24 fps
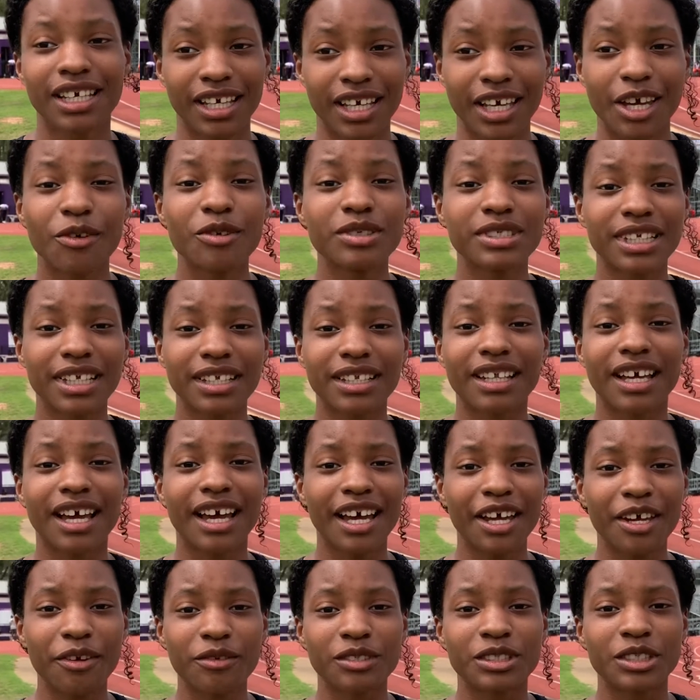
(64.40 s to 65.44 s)
a
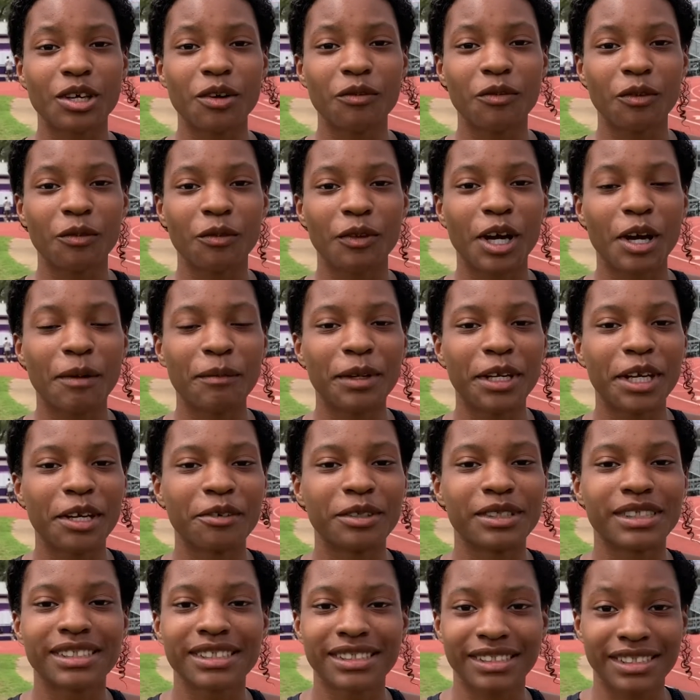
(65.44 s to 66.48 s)
lot. It was overwhelming.
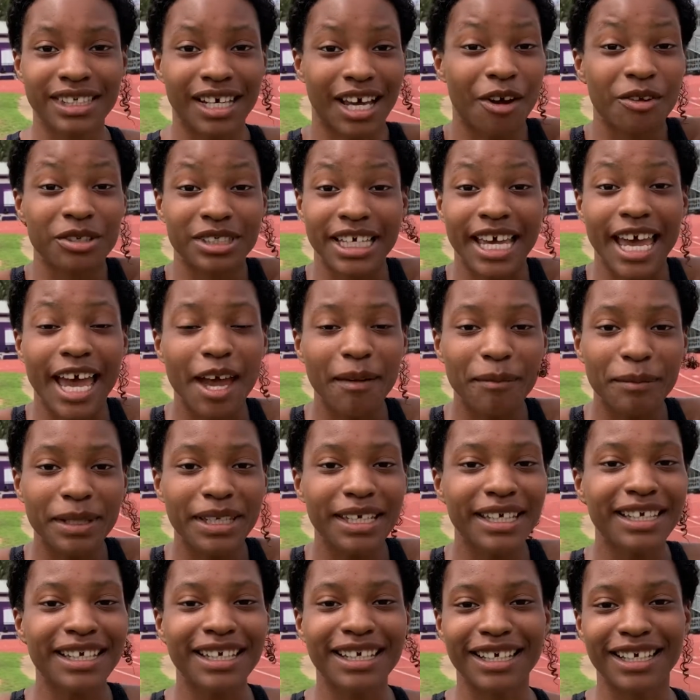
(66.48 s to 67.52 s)
I was
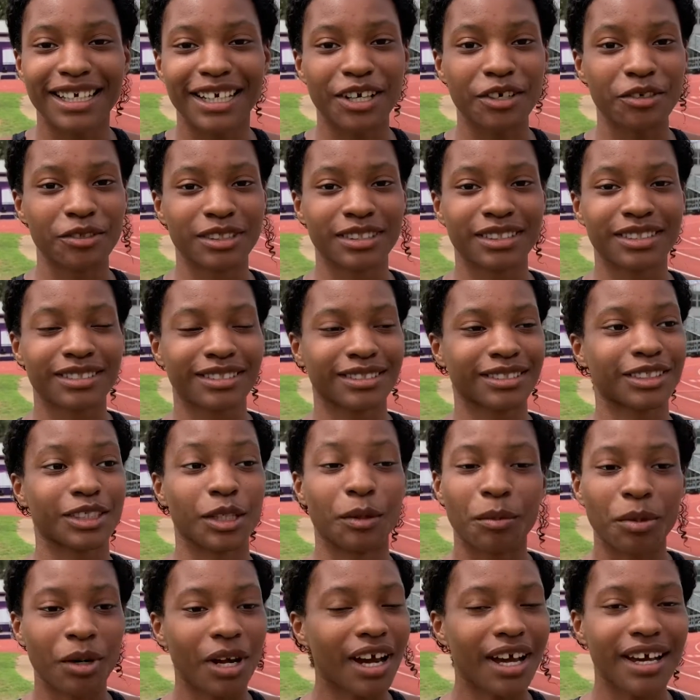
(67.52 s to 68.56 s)
happy. I was
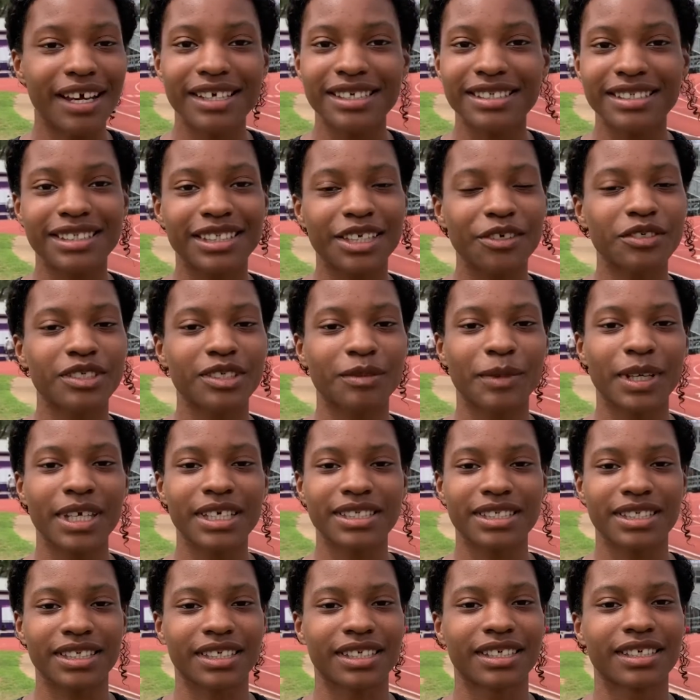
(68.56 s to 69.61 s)
surprised. It was
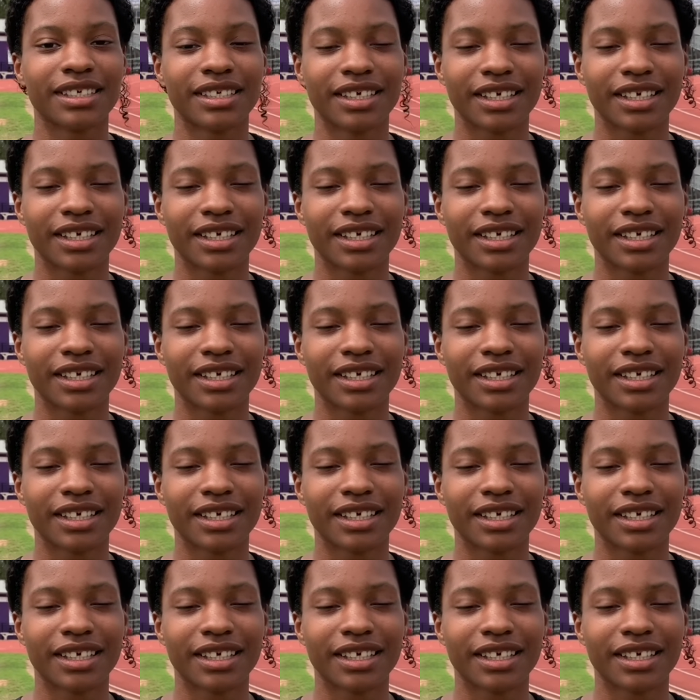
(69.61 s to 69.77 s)
amazing.